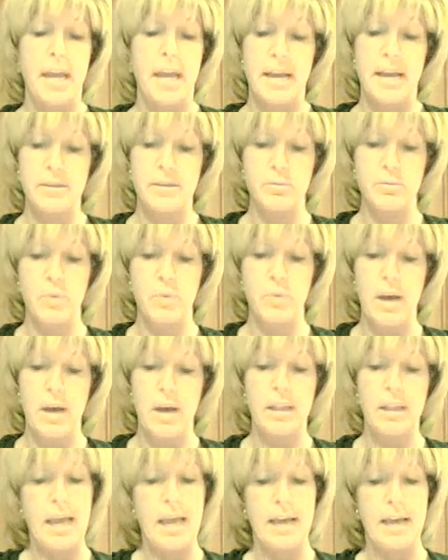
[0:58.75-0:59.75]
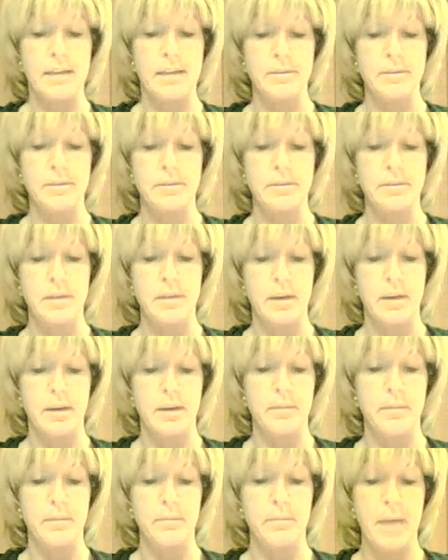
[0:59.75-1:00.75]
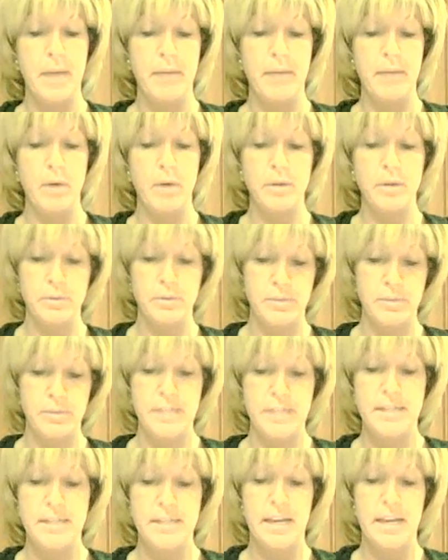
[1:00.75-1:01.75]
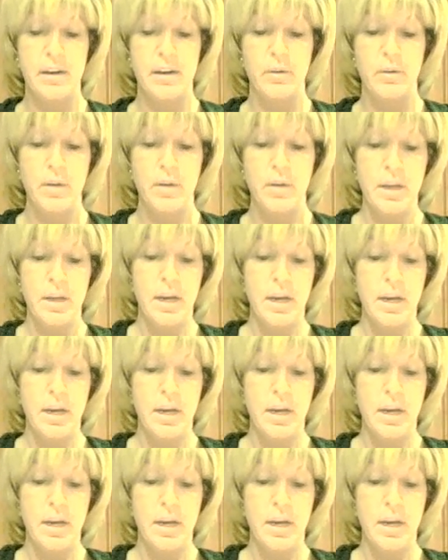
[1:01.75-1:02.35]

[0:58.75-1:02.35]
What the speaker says: as well as I will also detail